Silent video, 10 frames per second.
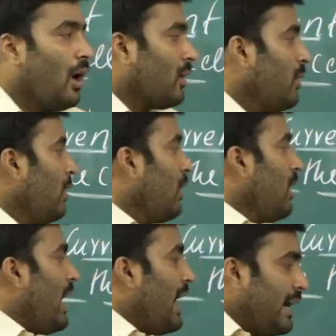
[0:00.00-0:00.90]
R.
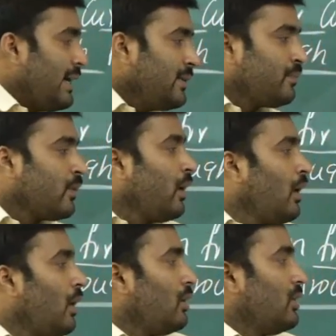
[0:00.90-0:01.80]
And
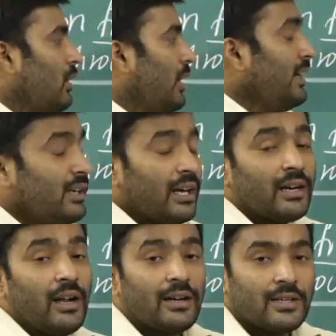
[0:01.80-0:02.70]
the
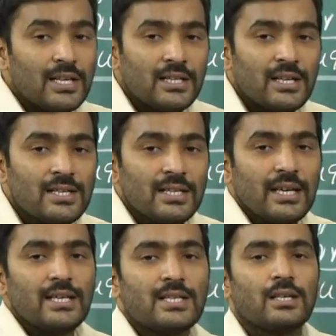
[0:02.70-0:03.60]
internal resistance
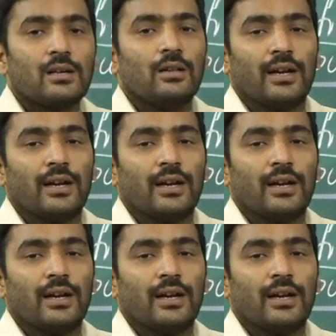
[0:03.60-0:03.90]
is